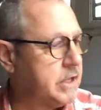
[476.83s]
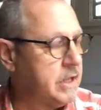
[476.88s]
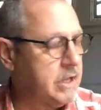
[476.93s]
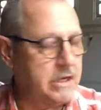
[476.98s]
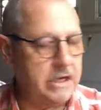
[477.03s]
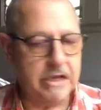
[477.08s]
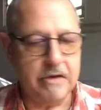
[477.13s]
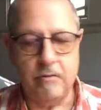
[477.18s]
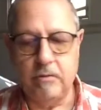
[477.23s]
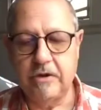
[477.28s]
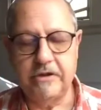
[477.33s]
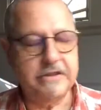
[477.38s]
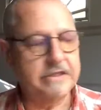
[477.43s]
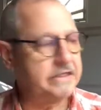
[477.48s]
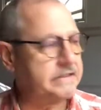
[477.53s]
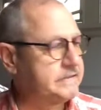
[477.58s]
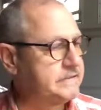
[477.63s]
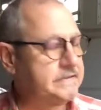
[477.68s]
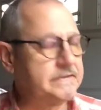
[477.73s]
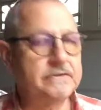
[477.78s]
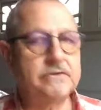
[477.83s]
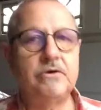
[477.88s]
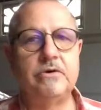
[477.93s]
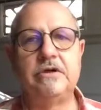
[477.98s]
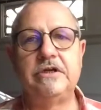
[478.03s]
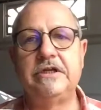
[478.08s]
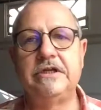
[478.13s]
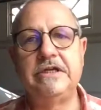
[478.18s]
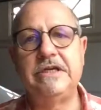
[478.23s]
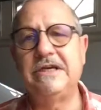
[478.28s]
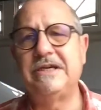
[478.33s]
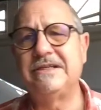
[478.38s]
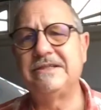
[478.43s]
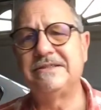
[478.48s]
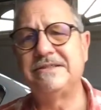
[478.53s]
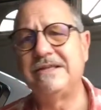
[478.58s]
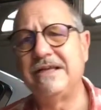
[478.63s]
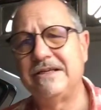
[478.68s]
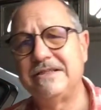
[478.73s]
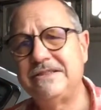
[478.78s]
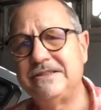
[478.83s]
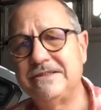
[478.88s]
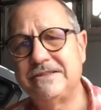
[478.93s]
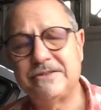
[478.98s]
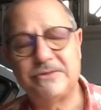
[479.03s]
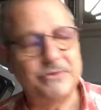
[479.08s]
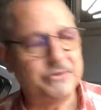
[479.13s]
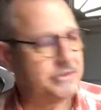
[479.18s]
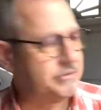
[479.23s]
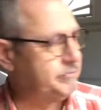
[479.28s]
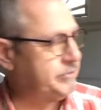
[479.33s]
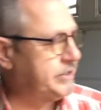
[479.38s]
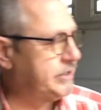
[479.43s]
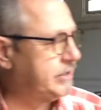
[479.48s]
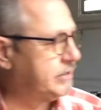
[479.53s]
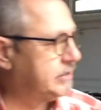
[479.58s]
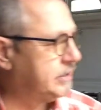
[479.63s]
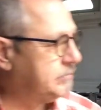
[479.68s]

Now what this is going to get, it's not just going to be ugly